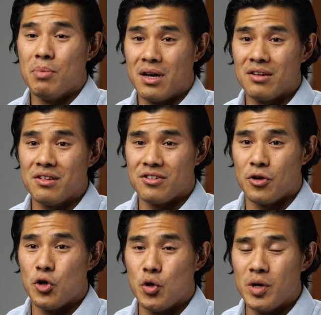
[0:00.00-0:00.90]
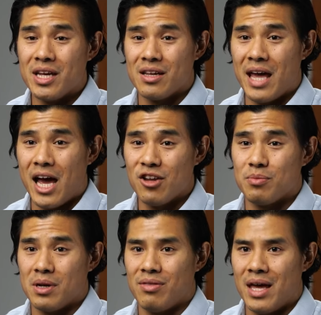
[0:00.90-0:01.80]
because it's so unique in the
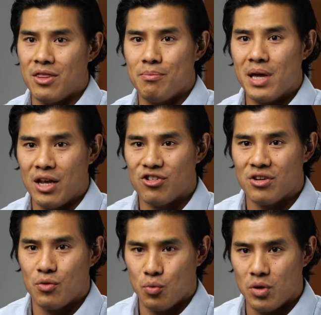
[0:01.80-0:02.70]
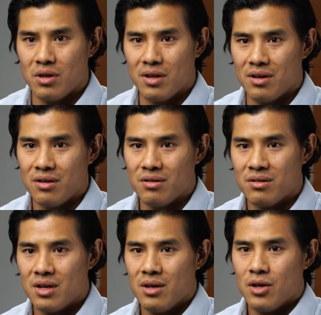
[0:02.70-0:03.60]
aspect that the patient really
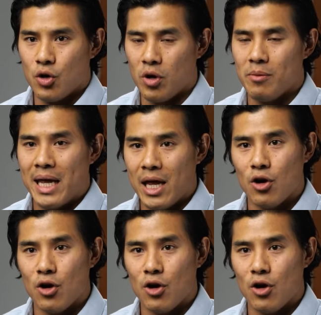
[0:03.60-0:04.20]
is going to be